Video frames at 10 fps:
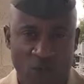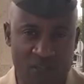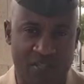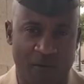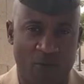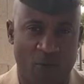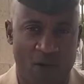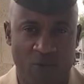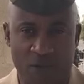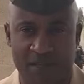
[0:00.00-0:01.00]
What's up,
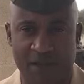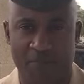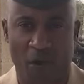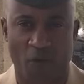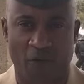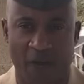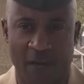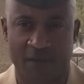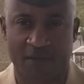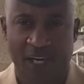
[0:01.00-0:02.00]
world? What's up,
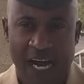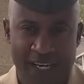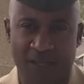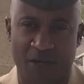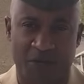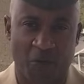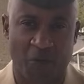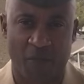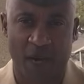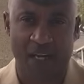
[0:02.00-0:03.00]
motivators? How y'all
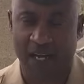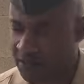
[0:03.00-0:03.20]
doing, man?